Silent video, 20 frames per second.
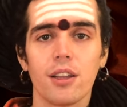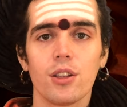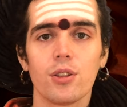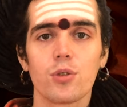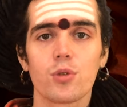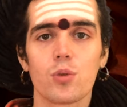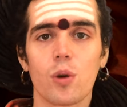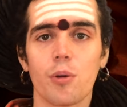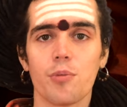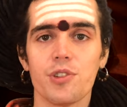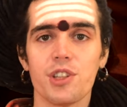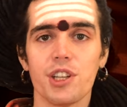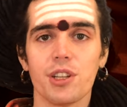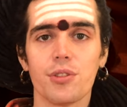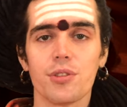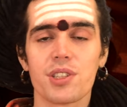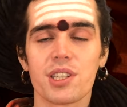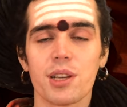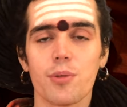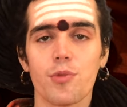to Swamiji in
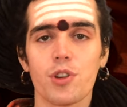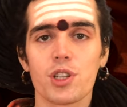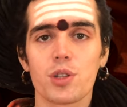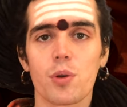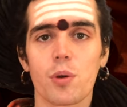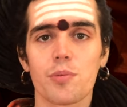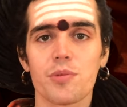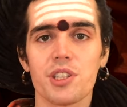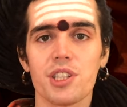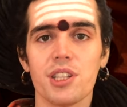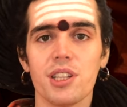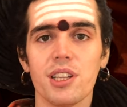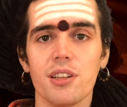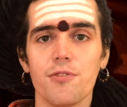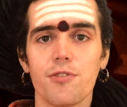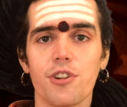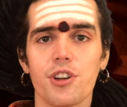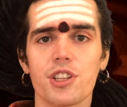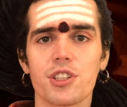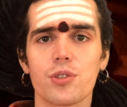the same way Swamiji did
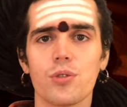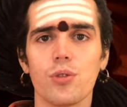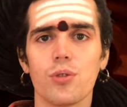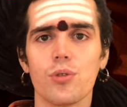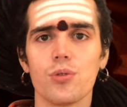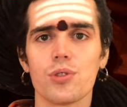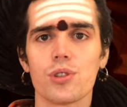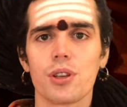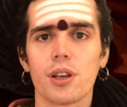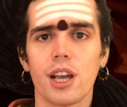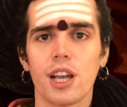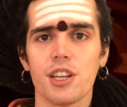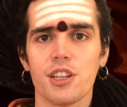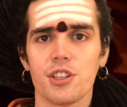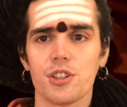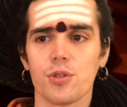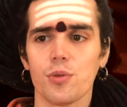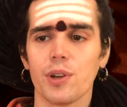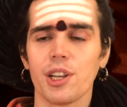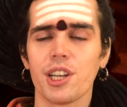for his gurus and
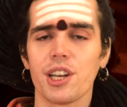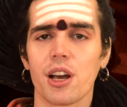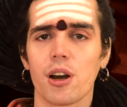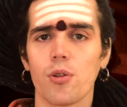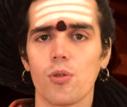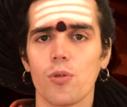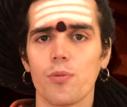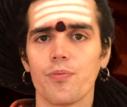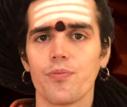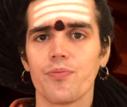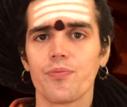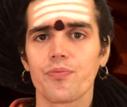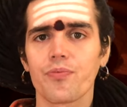is doing now.